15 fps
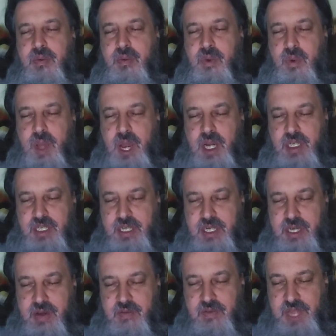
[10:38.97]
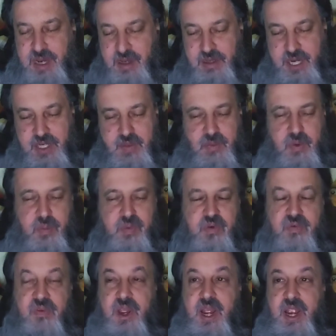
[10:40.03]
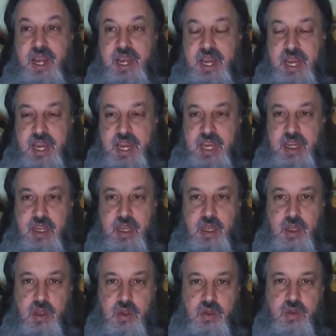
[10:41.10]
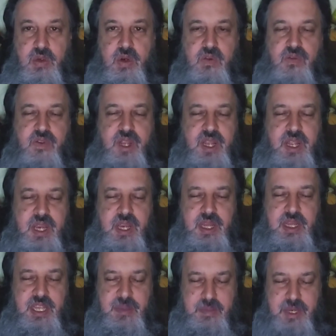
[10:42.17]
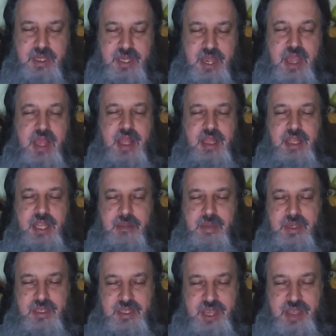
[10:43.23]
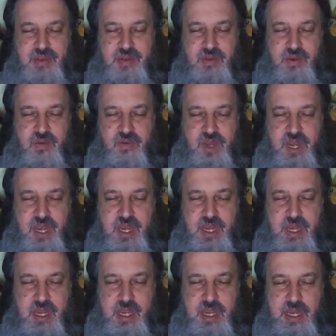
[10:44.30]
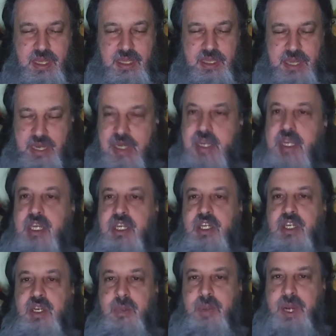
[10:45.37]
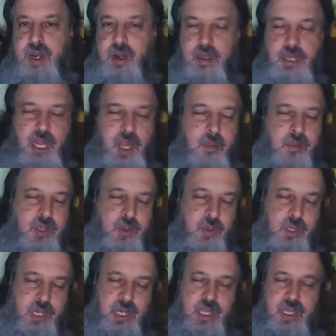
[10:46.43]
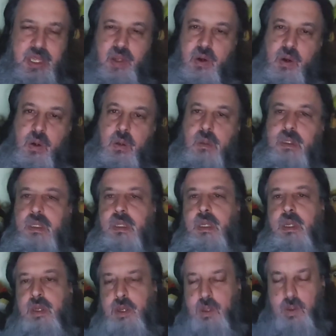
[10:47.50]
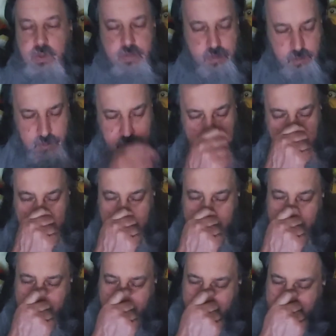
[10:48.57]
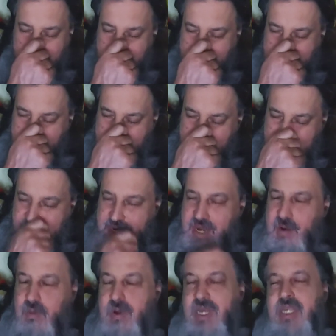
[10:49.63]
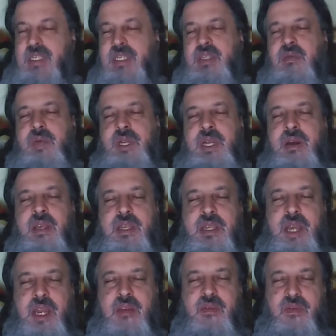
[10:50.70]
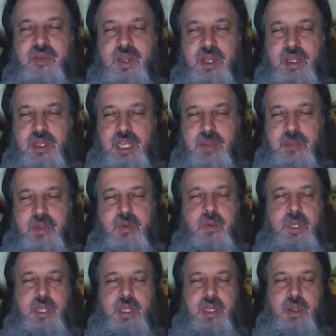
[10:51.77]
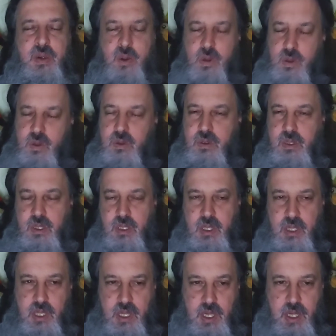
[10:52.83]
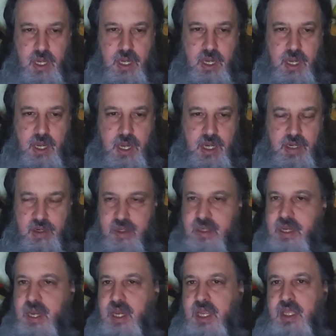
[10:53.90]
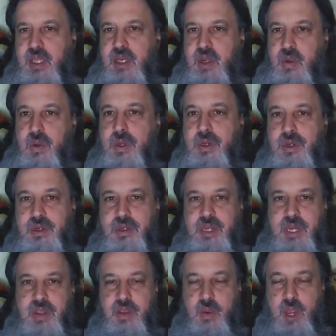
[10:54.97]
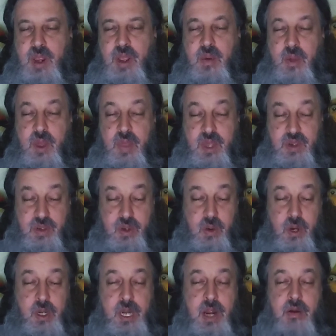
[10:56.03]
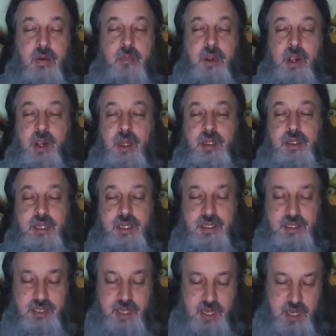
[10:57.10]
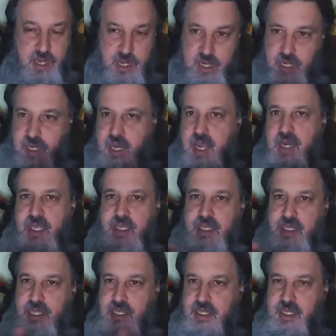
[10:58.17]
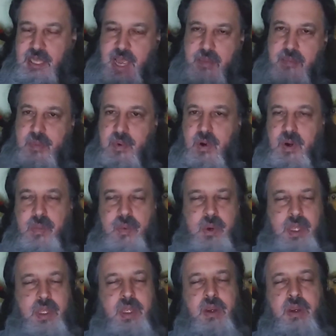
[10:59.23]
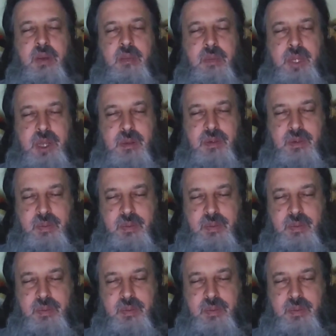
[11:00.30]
will actually, of Lyle Nation, will provide a sort of, again, a litmus test, sort of a linkage, a parallel between the old and the new. And that's kind of where he sits right now. He's kind of a link between the old understanding and the new understanding of the way things are going now in politics. He kind of sits in that border point there and becomes